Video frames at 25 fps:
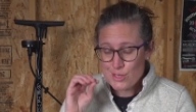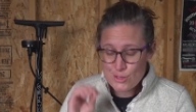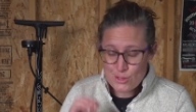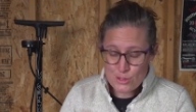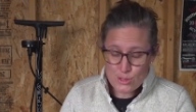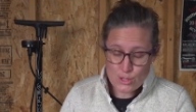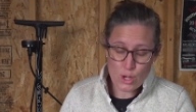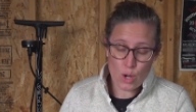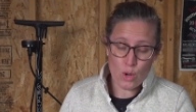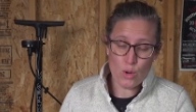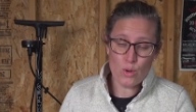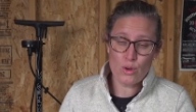
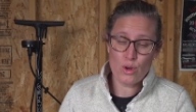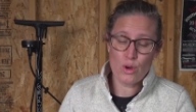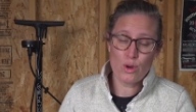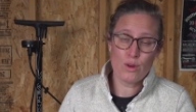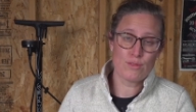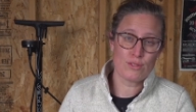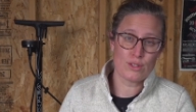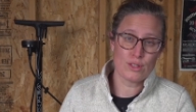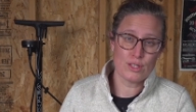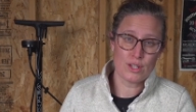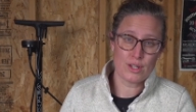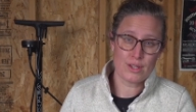don't
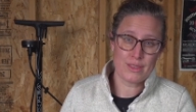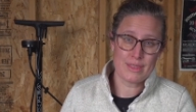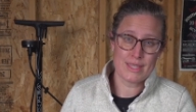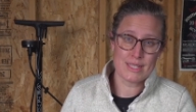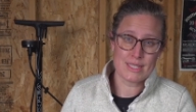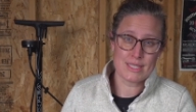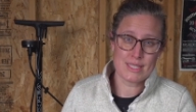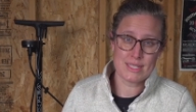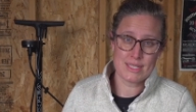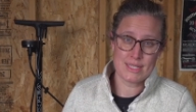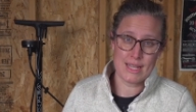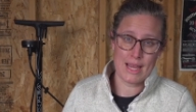overlook
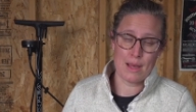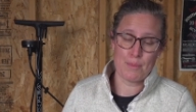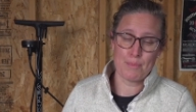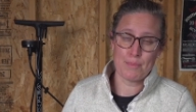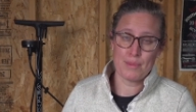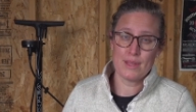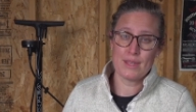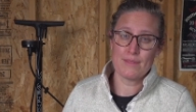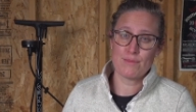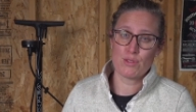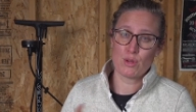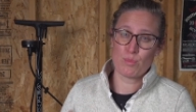this step.
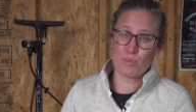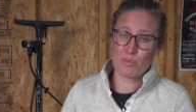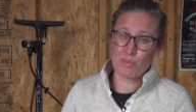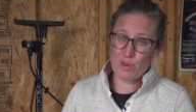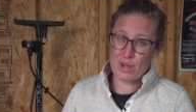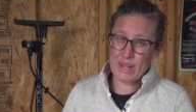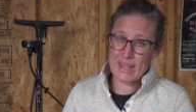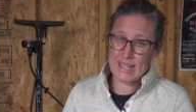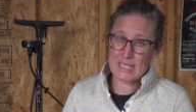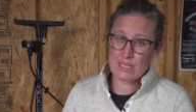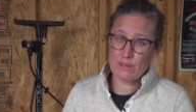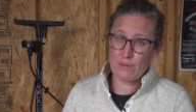If your
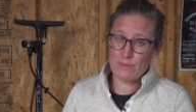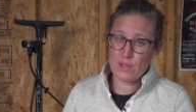brakes